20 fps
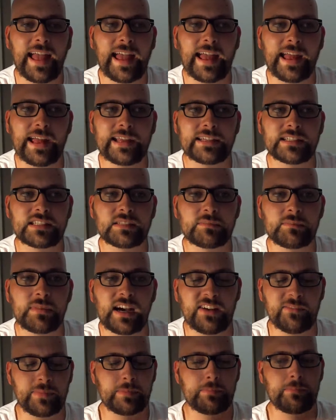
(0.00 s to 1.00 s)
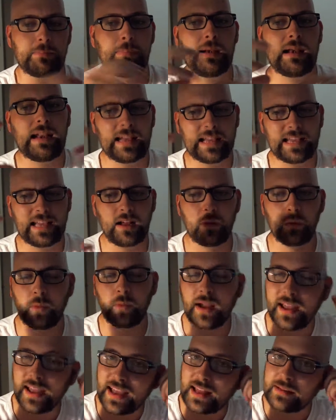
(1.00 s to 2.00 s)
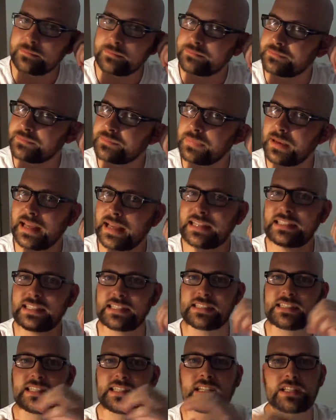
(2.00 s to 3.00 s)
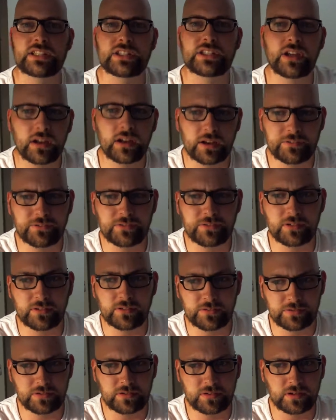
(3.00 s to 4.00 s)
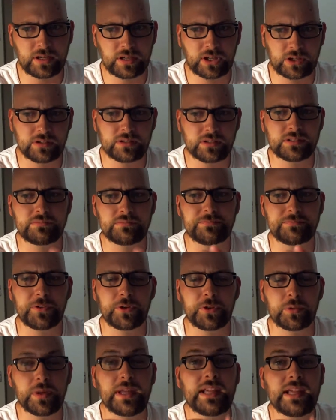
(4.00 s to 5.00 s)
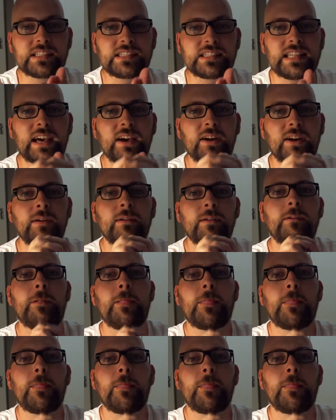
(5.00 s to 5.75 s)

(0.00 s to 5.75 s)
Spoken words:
and I've been plugging away and playtesting it solo for a good few weeks now.